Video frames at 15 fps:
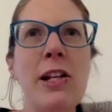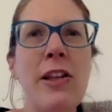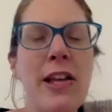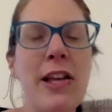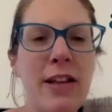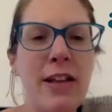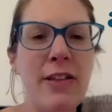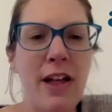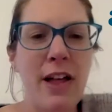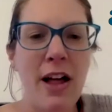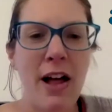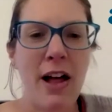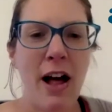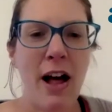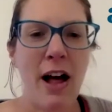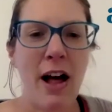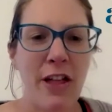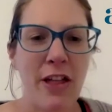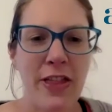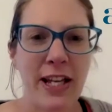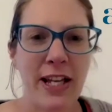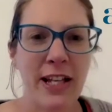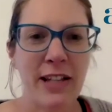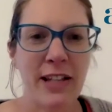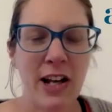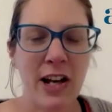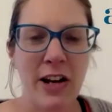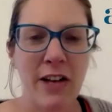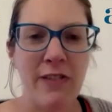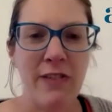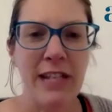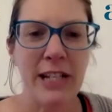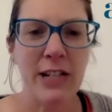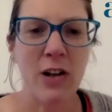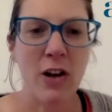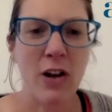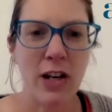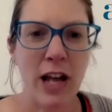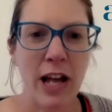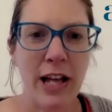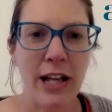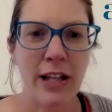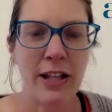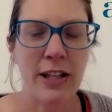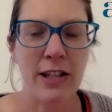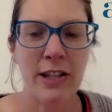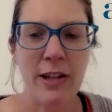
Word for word: there's other other things that kind of lead on, like